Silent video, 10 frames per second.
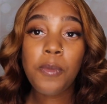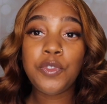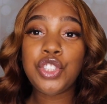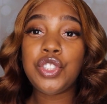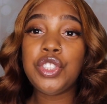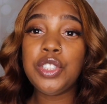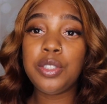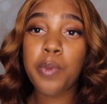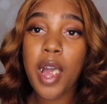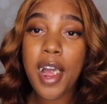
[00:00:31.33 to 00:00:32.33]
The
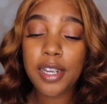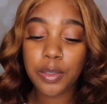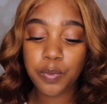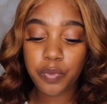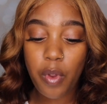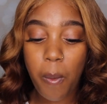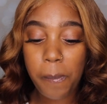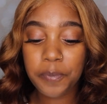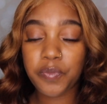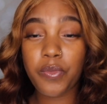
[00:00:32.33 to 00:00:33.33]
cheese pack.
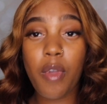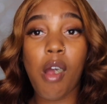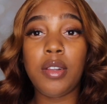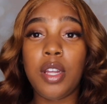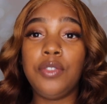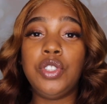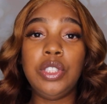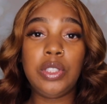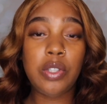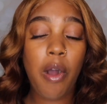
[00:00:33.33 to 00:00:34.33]
I love
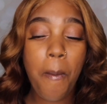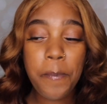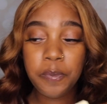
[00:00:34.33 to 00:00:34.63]
cheese, y'all.